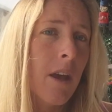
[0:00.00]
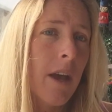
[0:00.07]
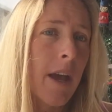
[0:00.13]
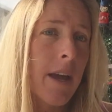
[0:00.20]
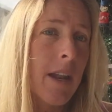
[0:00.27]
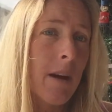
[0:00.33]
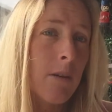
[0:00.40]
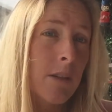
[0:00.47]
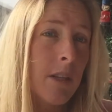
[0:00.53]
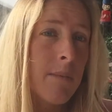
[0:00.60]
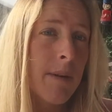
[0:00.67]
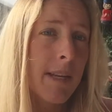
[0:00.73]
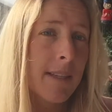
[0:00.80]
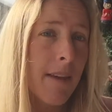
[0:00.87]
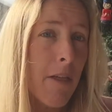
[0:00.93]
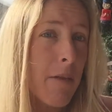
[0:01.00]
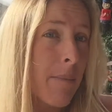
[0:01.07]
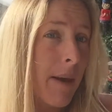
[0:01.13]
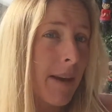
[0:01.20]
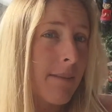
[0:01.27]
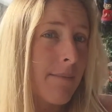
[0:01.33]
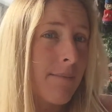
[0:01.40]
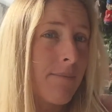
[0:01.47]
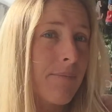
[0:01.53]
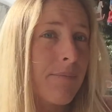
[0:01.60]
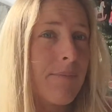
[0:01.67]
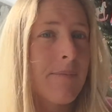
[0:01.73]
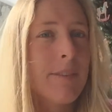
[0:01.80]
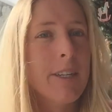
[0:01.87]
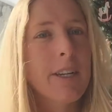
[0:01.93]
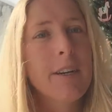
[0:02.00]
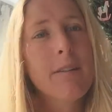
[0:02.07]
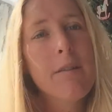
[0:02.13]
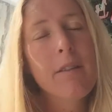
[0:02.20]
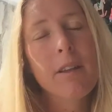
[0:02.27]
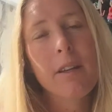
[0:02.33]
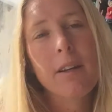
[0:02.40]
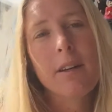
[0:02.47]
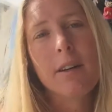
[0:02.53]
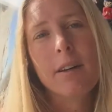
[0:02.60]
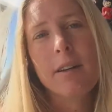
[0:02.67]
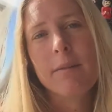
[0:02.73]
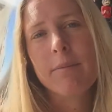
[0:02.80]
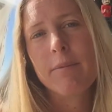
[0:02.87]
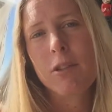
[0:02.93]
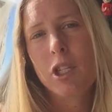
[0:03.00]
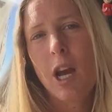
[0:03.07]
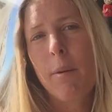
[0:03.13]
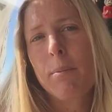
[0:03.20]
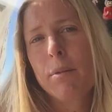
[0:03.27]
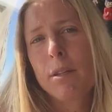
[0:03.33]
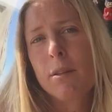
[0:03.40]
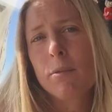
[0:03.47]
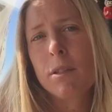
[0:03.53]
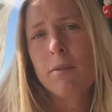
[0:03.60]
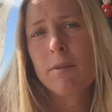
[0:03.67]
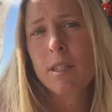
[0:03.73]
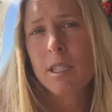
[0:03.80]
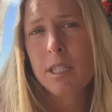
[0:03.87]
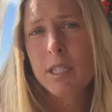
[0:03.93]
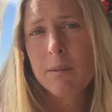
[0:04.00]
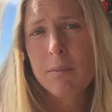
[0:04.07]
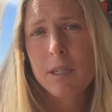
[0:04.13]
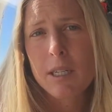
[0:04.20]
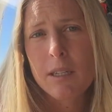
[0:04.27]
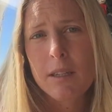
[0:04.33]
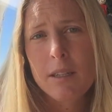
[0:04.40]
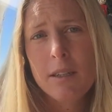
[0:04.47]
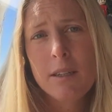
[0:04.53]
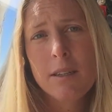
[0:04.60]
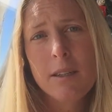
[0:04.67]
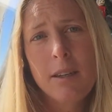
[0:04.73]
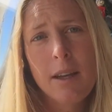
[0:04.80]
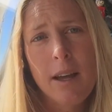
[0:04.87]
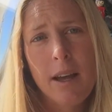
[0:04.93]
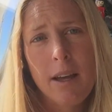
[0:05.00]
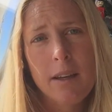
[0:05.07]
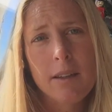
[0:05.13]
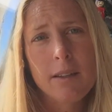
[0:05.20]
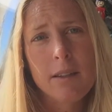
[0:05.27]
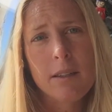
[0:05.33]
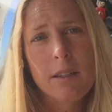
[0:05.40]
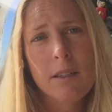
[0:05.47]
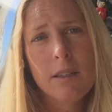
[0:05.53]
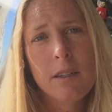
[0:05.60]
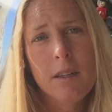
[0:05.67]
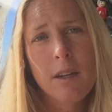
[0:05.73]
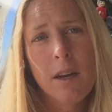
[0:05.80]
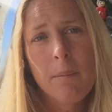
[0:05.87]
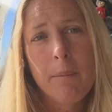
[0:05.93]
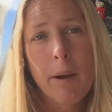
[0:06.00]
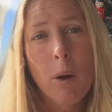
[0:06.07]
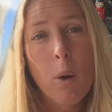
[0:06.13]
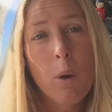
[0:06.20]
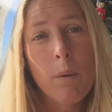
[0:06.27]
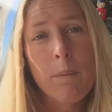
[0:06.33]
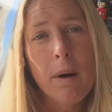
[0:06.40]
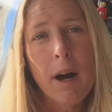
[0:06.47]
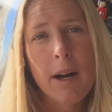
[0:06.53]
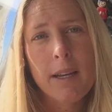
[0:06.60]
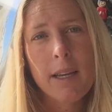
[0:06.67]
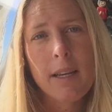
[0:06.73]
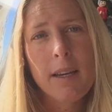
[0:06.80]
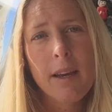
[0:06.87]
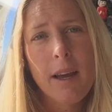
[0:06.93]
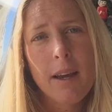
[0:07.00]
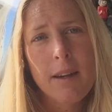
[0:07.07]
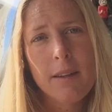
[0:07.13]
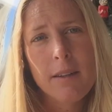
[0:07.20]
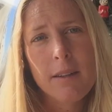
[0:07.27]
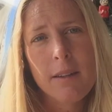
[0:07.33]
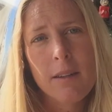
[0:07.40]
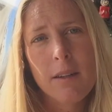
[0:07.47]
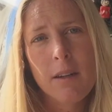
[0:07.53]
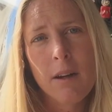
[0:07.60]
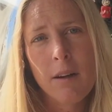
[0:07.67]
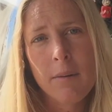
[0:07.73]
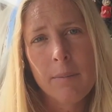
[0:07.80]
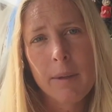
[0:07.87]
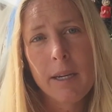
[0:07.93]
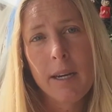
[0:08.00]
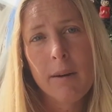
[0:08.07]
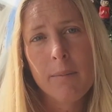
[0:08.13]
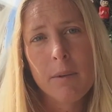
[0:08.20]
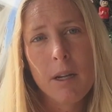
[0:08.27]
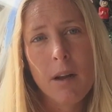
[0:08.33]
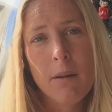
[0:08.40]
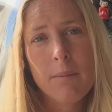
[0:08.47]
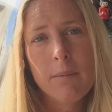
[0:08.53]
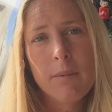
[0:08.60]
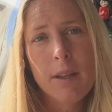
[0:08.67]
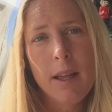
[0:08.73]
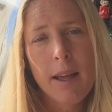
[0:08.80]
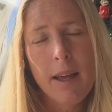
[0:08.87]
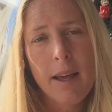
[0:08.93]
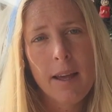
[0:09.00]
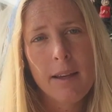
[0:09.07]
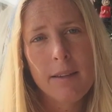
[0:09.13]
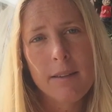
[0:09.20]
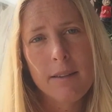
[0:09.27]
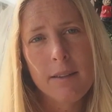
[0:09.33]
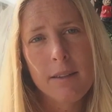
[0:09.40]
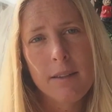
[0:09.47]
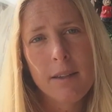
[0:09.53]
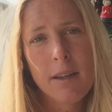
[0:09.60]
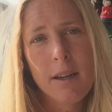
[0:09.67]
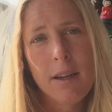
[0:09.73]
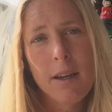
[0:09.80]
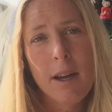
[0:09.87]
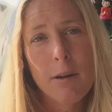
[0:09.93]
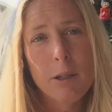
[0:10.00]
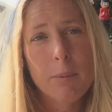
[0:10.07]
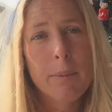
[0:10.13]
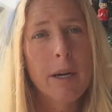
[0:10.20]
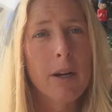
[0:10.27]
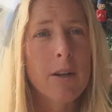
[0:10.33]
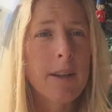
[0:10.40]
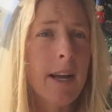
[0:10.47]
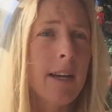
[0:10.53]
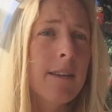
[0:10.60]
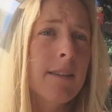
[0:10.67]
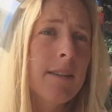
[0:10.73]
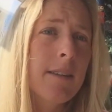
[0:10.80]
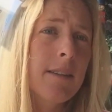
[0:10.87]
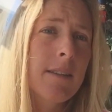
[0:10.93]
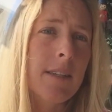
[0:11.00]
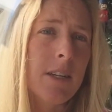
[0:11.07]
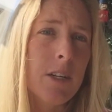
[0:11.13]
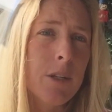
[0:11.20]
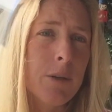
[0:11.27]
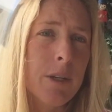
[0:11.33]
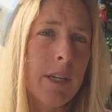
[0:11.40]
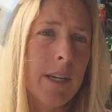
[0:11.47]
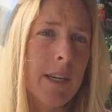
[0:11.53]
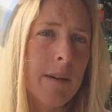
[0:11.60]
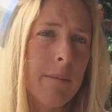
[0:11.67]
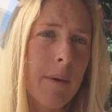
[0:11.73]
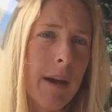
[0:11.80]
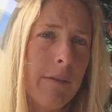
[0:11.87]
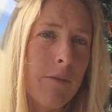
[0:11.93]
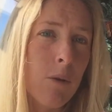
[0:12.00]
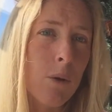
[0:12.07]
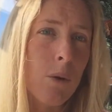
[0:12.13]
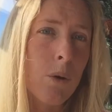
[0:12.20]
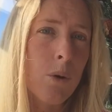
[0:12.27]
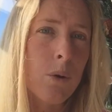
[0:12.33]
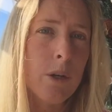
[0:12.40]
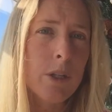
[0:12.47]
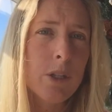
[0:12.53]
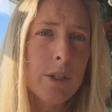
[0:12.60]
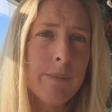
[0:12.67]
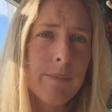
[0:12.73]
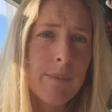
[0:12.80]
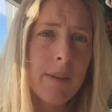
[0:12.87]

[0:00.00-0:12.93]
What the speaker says: And I was on my deathbed. The chaplain was visiting me, and my whole body had become numb, and I was paralyzed, including my vocal cords.